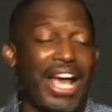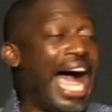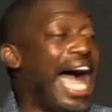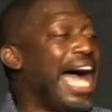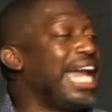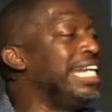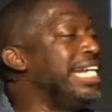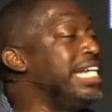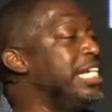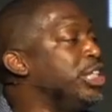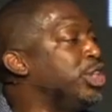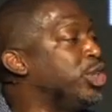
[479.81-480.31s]
I
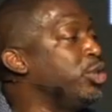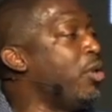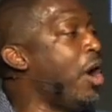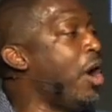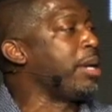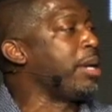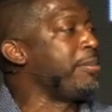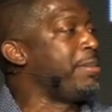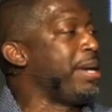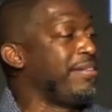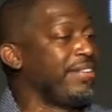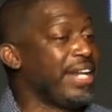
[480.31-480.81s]
need you
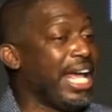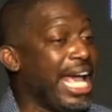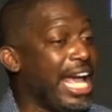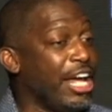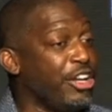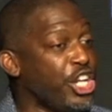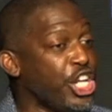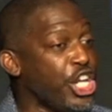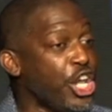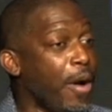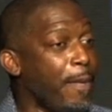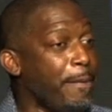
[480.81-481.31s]
be able to
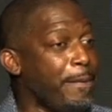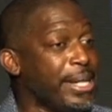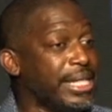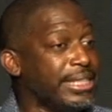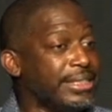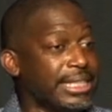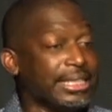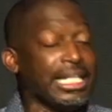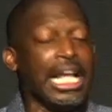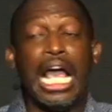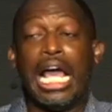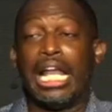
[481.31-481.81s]
handle your
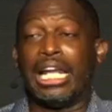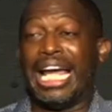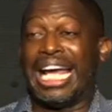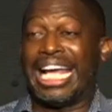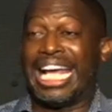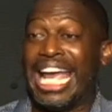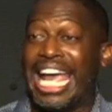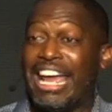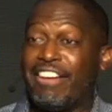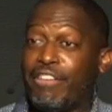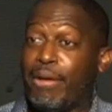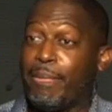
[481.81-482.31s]
business like
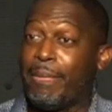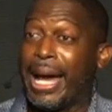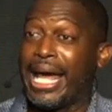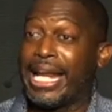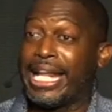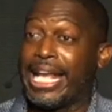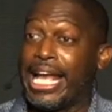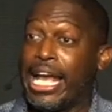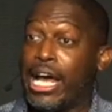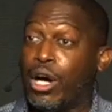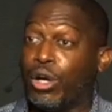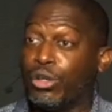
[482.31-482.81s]

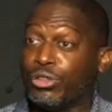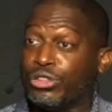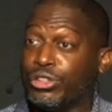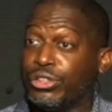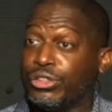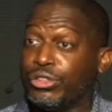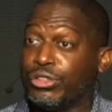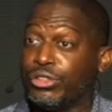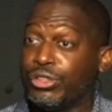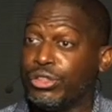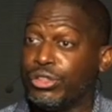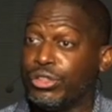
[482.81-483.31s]
everybody else.
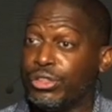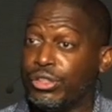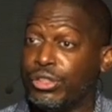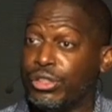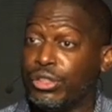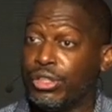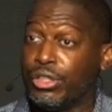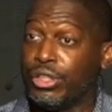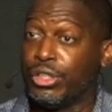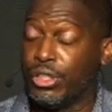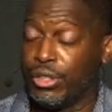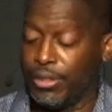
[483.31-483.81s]

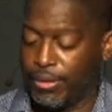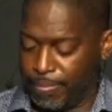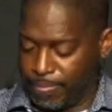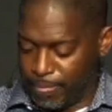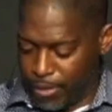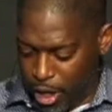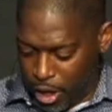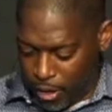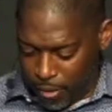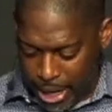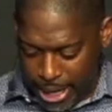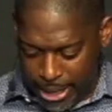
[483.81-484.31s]

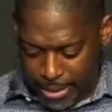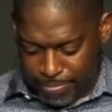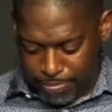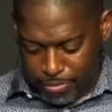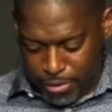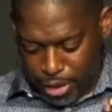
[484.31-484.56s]
All right?